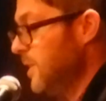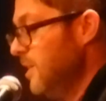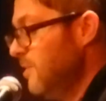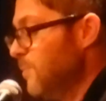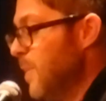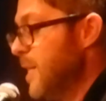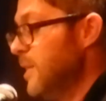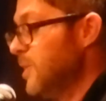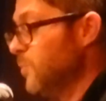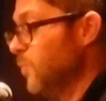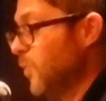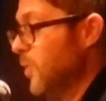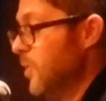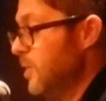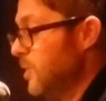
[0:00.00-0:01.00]
deceived by his
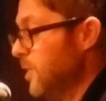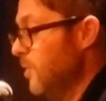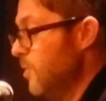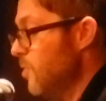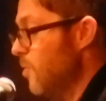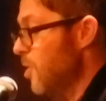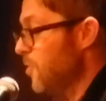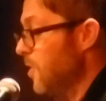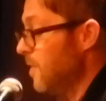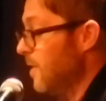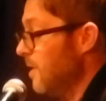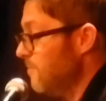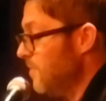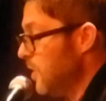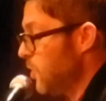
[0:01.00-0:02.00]
employers in the north, and then
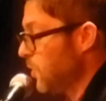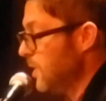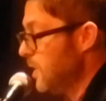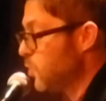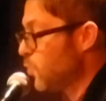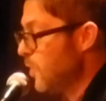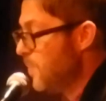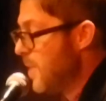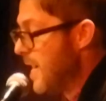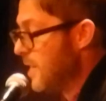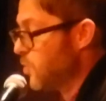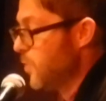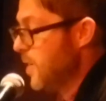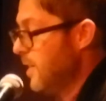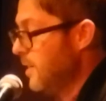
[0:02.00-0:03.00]
eventually is
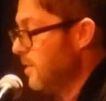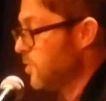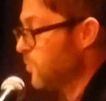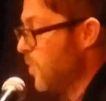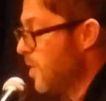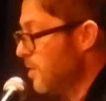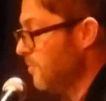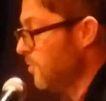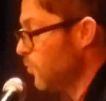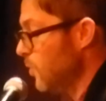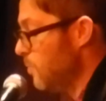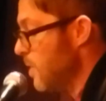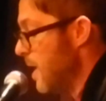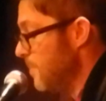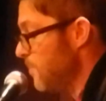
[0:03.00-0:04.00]
repatriated as part of the
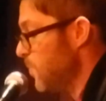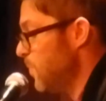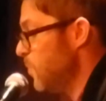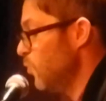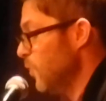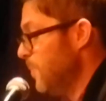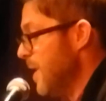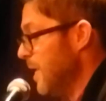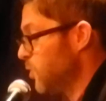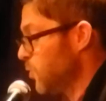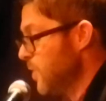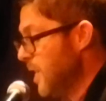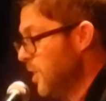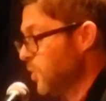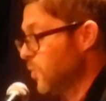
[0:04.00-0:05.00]

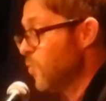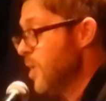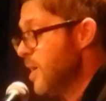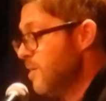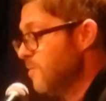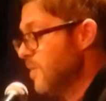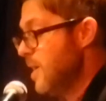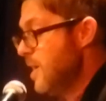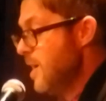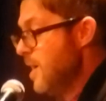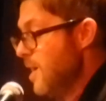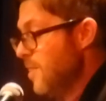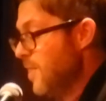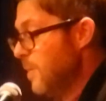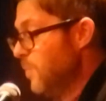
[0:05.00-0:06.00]
repatriation wave
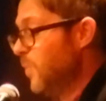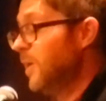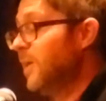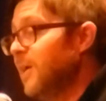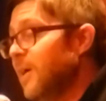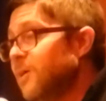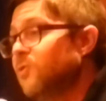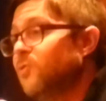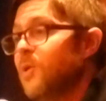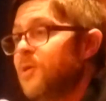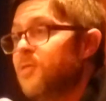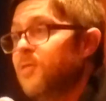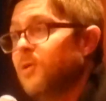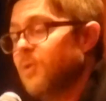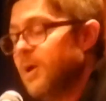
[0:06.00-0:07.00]
that begins
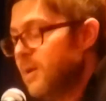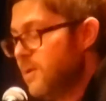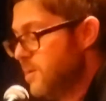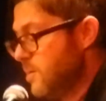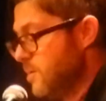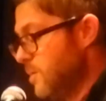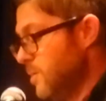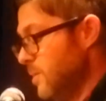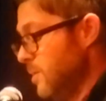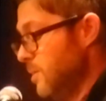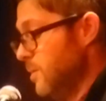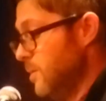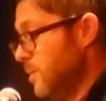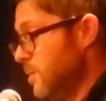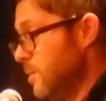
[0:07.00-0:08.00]
with the Great
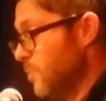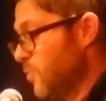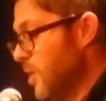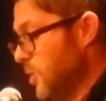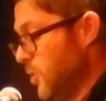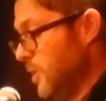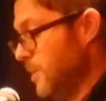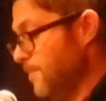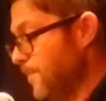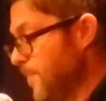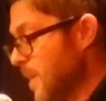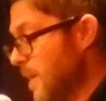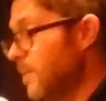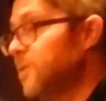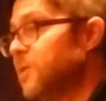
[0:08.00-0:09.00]
Depression.
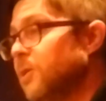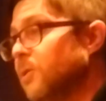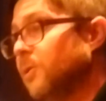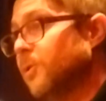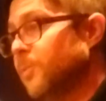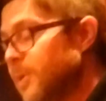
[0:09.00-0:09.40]
Let's hear a